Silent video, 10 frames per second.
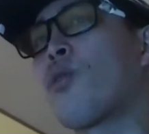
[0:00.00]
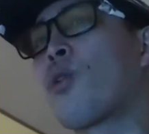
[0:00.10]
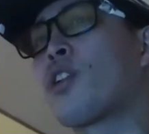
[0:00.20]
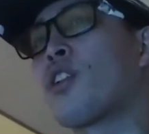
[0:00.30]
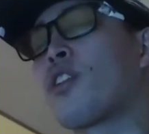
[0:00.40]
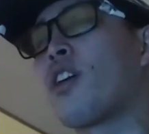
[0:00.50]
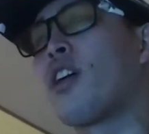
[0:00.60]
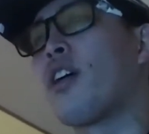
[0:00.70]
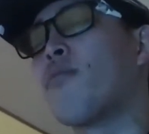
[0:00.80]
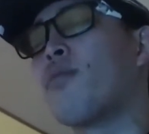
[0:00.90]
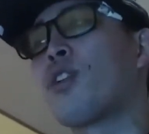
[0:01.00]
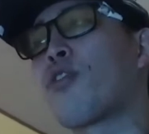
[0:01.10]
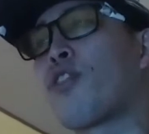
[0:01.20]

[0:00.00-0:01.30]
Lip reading: or your